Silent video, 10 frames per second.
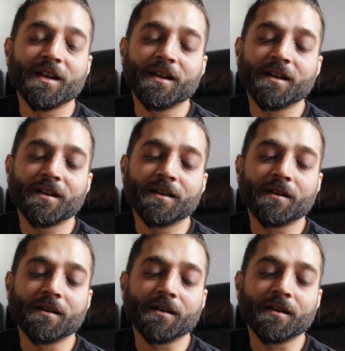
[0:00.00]
and
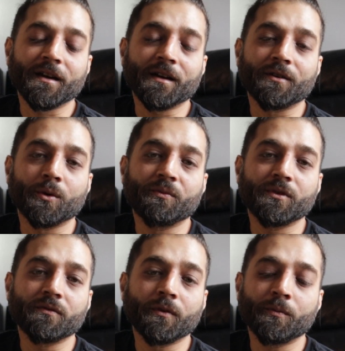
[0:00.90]
yeah,
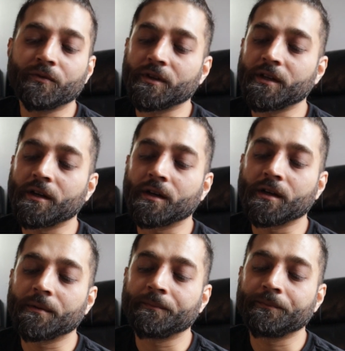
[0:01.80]
hopefully
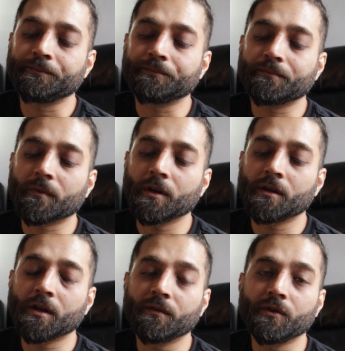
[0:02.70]

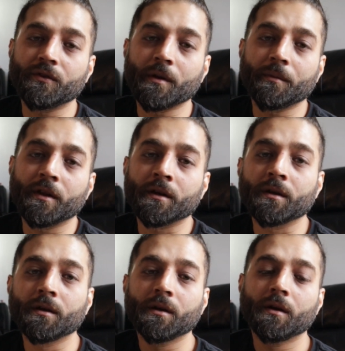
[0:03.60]
it gives you something